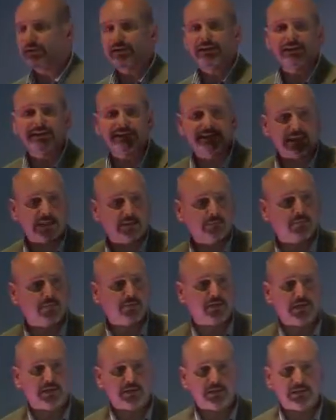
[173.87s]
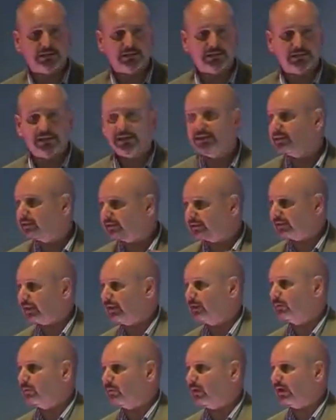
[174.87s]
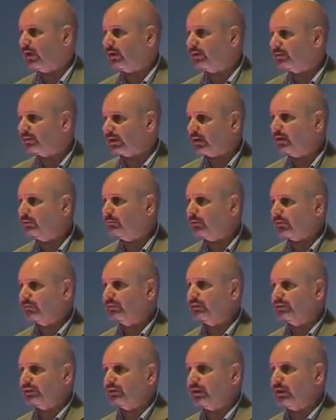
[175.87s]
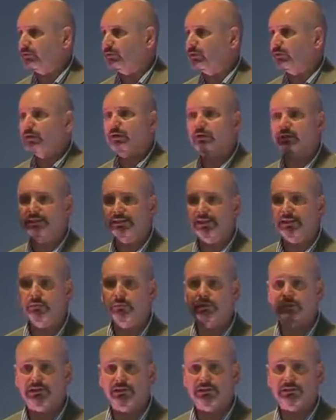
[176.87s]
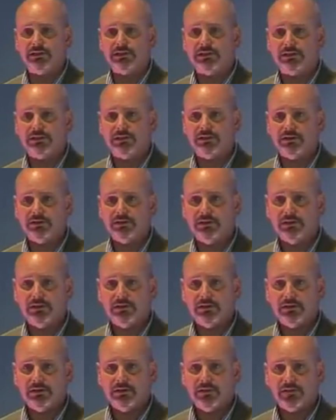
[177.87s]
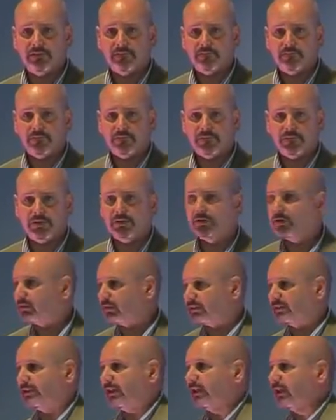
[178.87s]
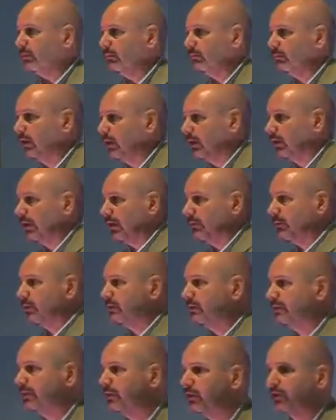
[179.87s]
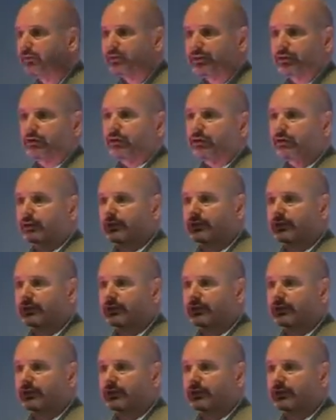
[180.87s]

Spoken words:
did the same things in the same way, time after time, you got the same results. You got the same level of service, or you